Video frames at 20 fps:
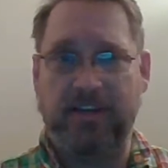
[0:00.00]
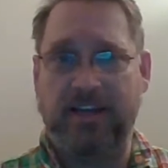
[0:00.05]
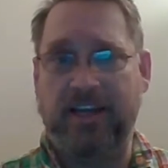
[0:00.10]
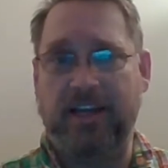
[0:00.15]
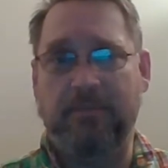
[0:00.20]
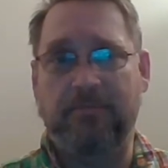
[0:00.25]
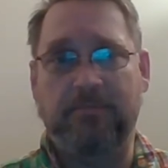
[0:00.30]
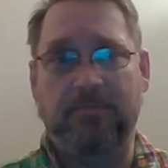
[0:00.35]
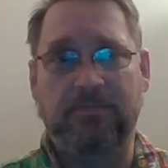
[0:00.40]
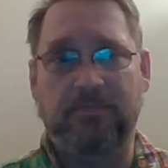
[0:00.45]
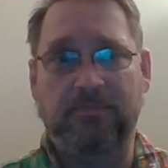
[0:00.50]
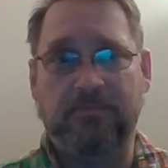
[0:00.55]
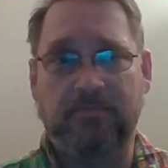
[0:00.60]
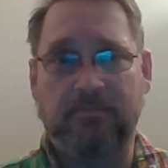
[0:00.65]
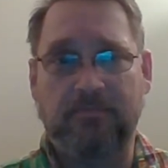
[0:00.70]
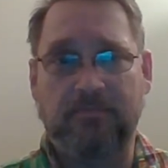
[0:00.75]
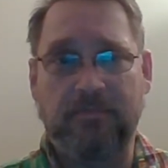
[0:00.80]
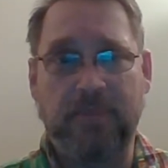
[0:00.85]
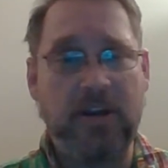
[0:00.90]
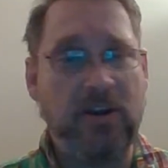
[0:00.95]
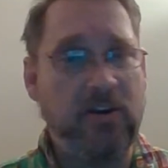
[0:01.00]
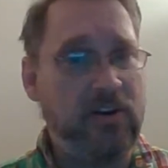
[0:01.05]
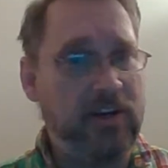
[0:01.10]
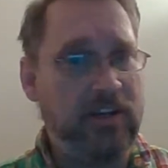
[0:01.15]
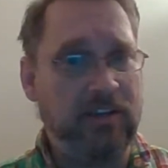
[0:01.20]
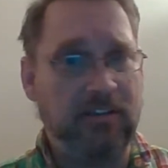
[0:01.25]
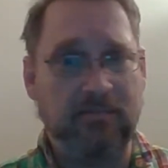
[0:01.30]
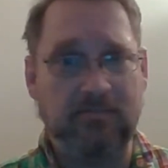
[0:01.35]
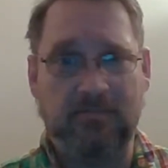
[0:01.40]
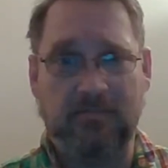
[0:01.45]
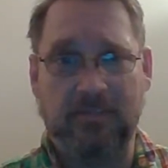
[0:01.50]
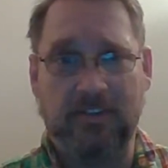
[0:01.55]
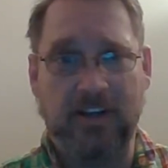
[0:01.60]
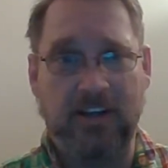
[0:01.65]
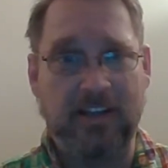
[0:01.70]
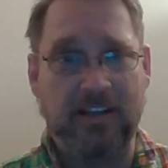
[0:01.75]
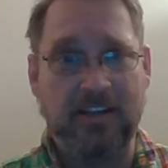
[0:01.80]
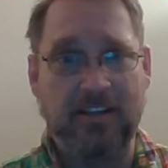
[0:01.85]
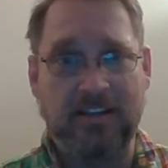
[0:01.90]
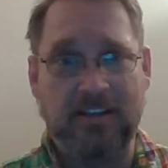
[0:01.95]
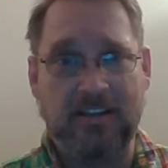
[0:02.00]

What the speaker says: type, period. Right?